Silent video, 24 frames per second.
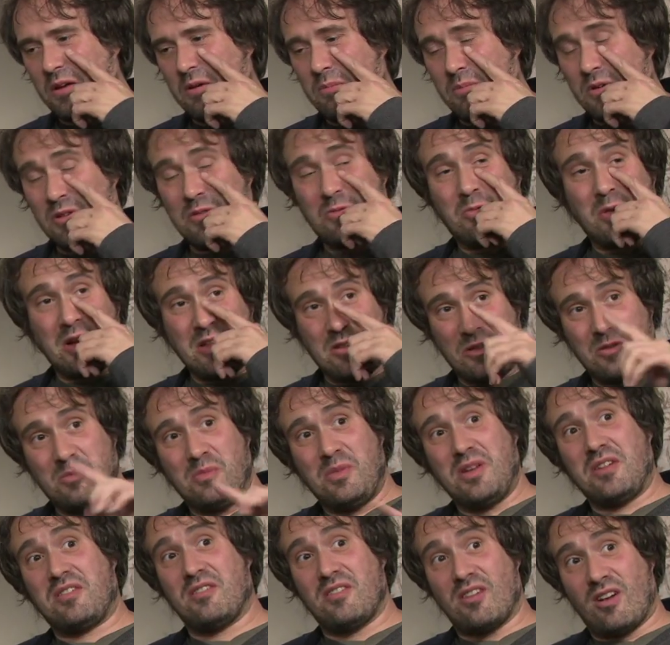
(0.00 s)
But when you
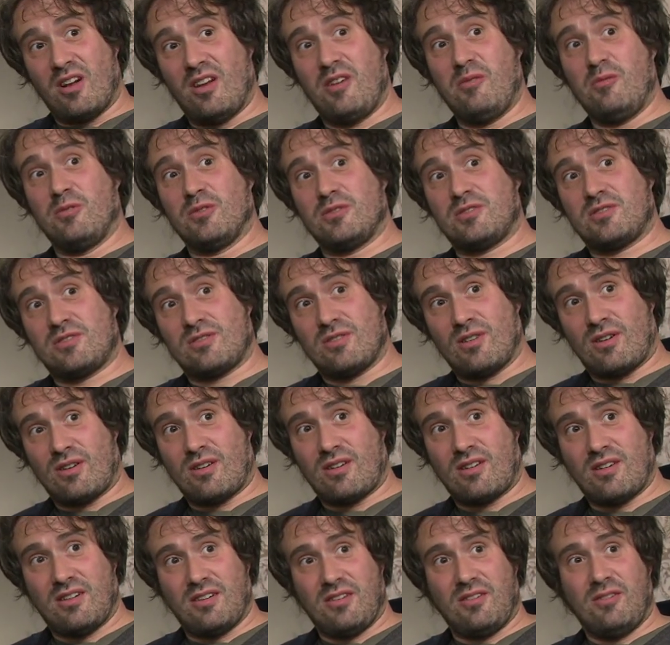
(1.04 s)
meet an Hollywood
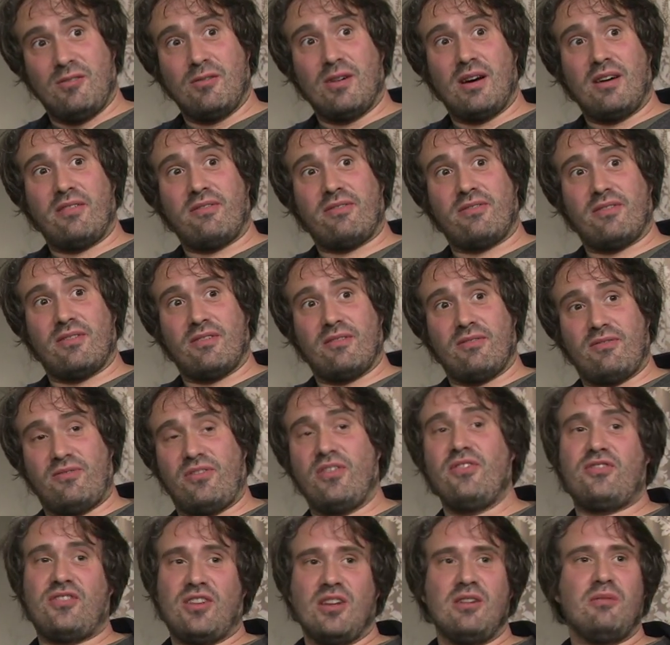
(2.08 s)
star, you have
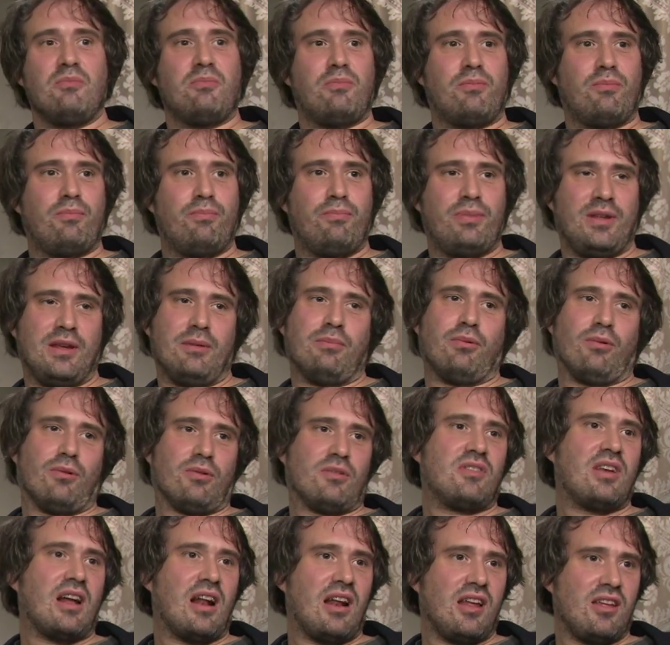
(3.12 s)
15 people
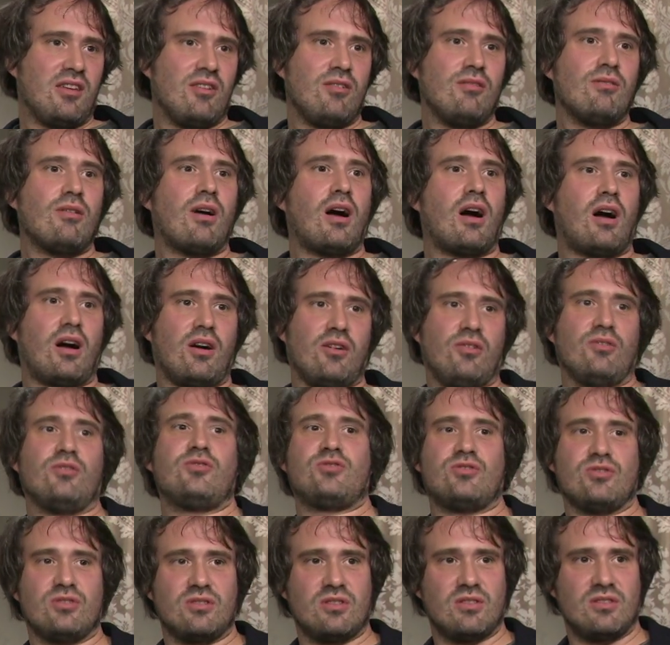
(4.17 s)
telling you how you
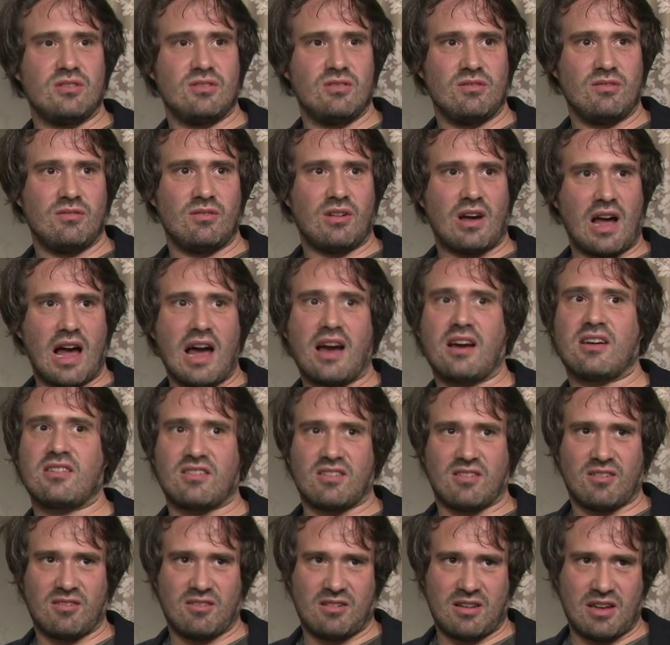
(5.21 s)
should
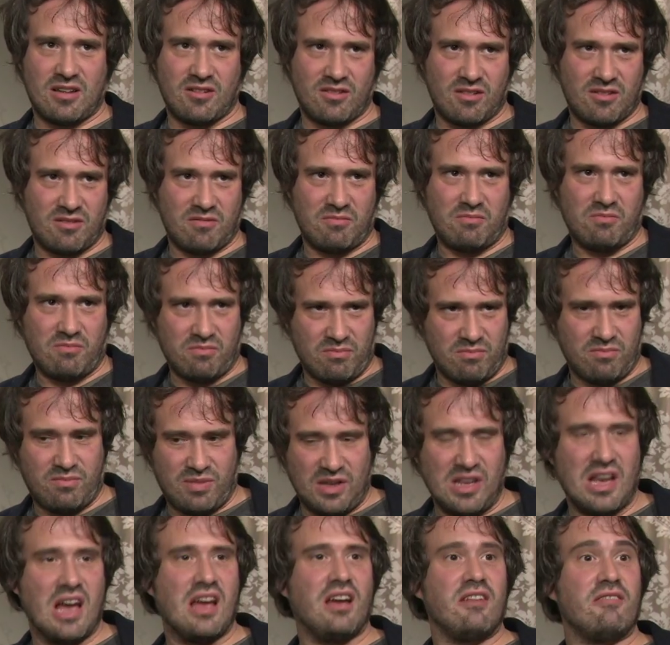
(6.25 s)
act and
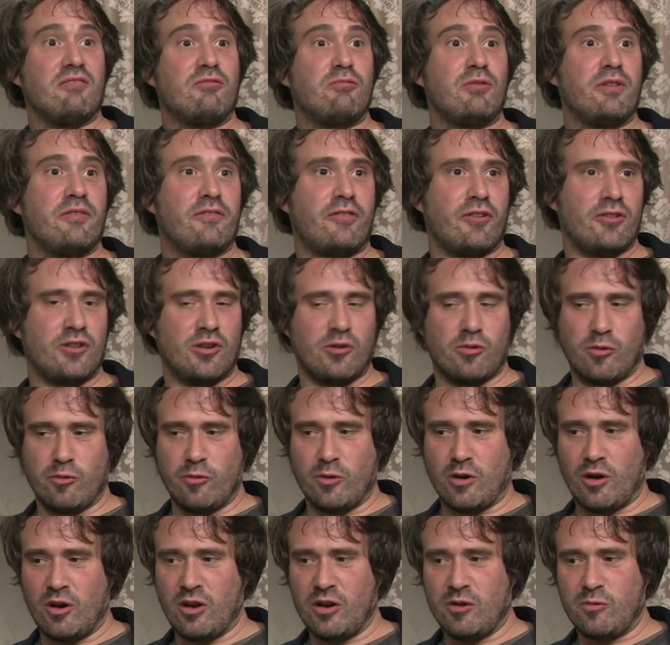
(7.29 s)
behave with a
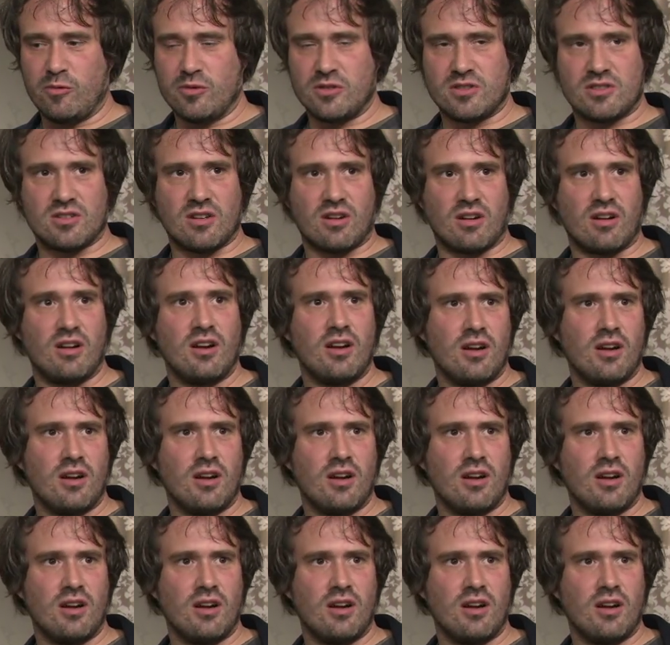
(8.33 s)
Hollywood star.